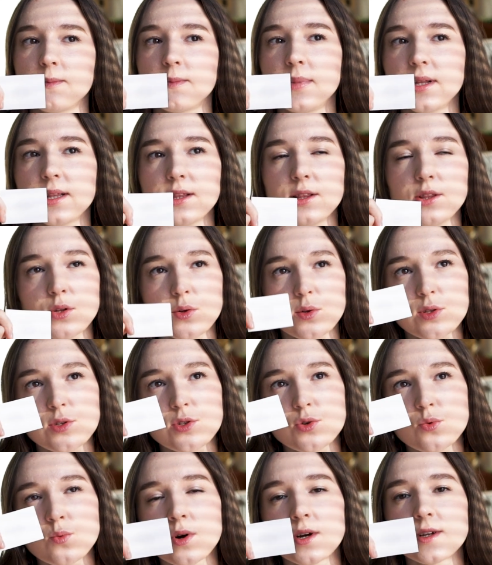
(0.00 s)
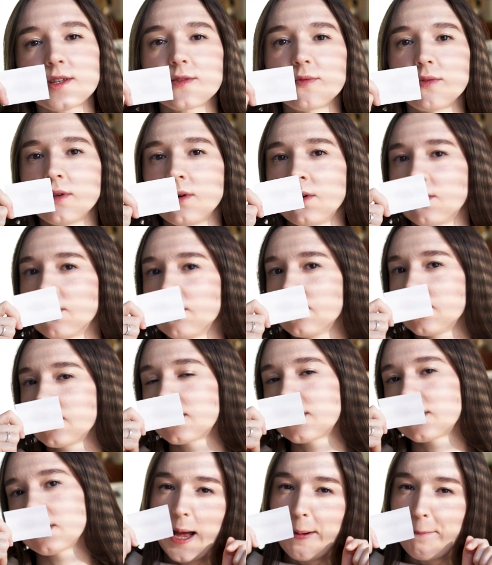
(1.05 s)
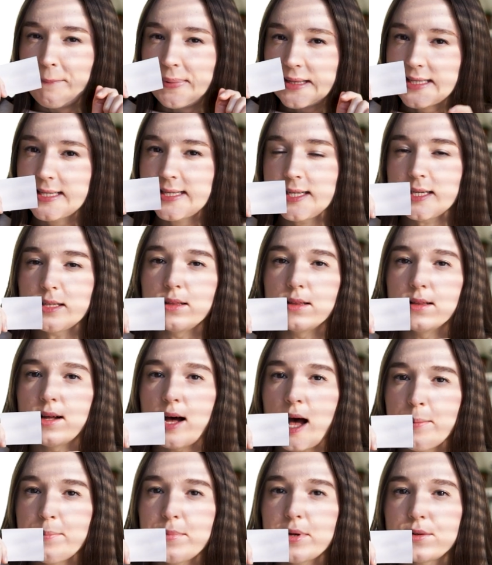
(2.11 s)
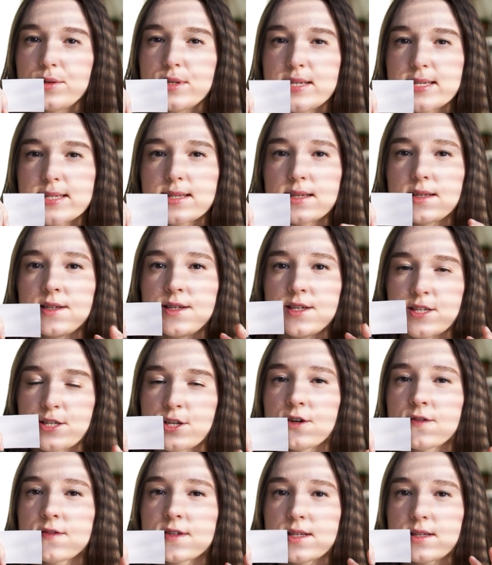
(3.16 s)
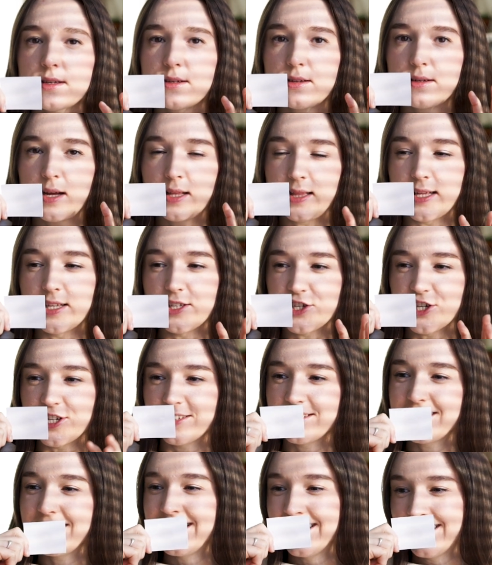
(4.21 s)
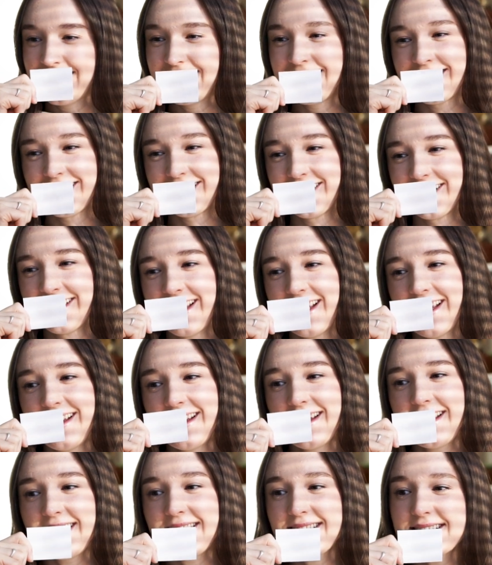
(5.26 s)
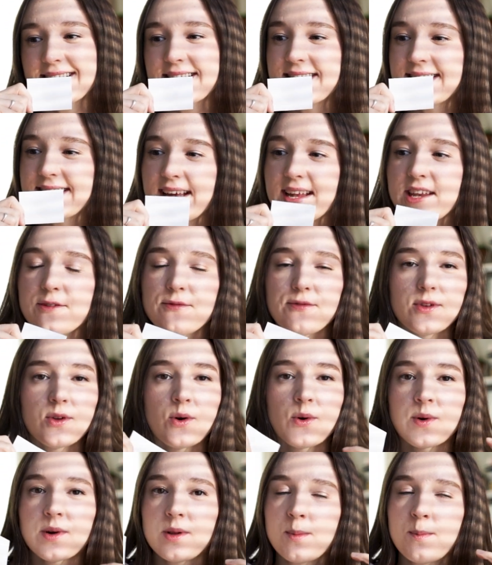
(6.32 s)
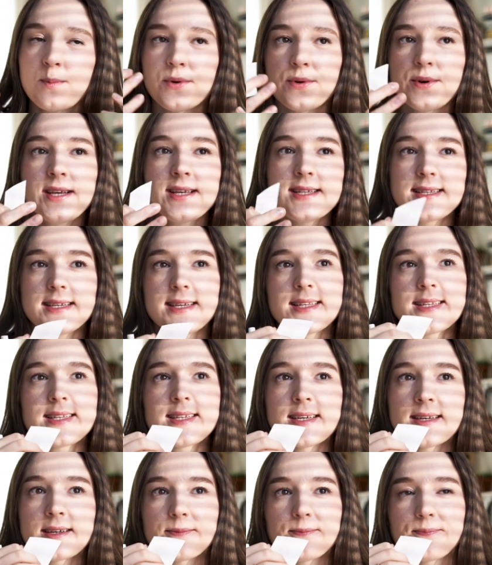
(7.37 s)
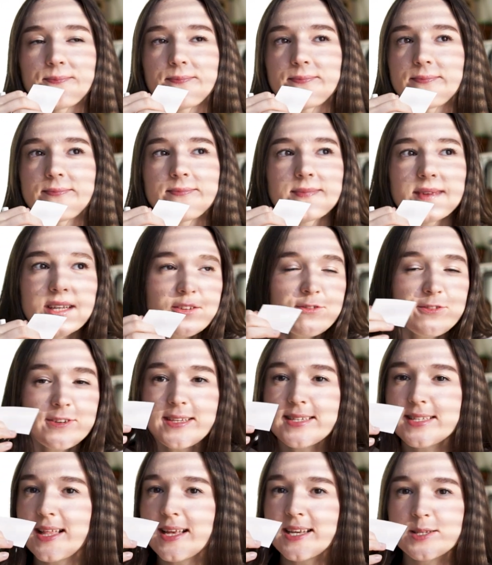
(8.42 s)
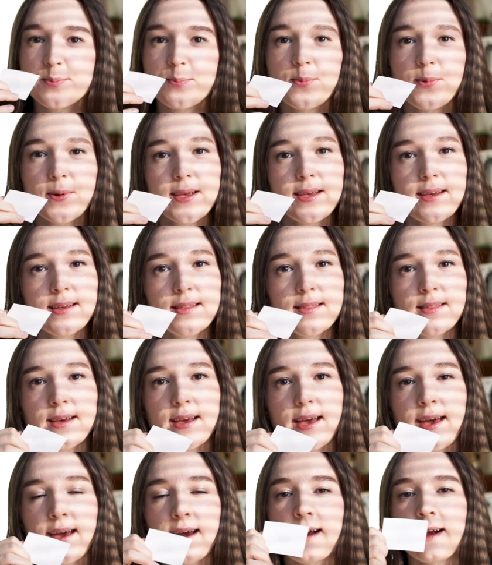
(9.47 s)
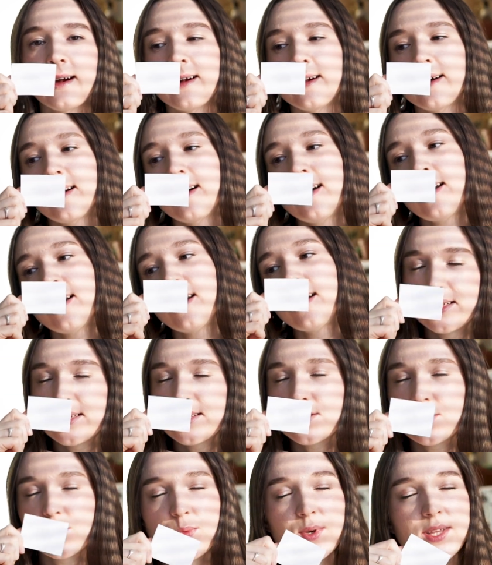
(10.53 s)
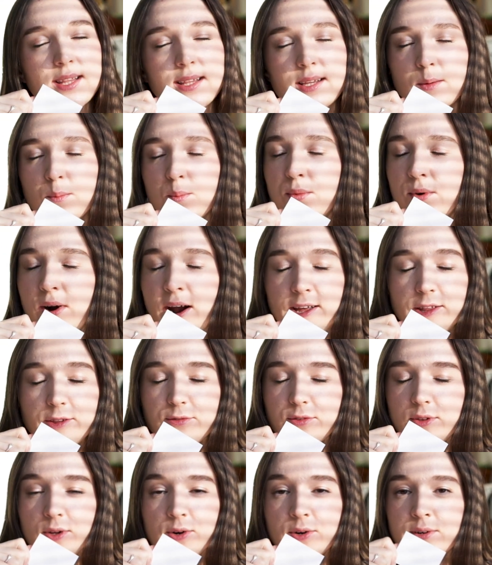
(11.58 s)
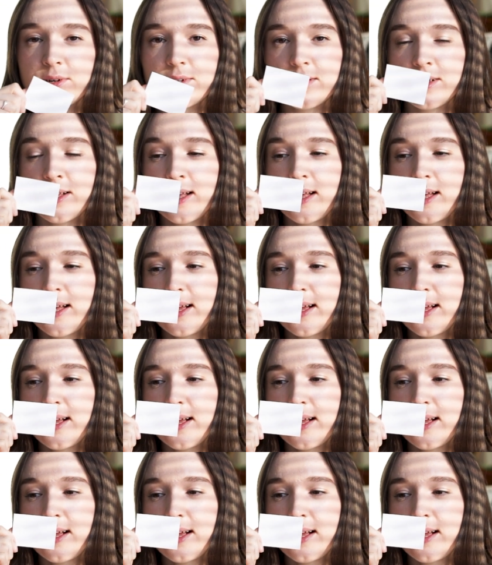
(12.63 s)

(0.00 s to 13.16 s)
but not towards florals. But still, AMYRIS deserves attention. It's a sunny floral breeze. It feels like spring in the air. Sweet, bright floral.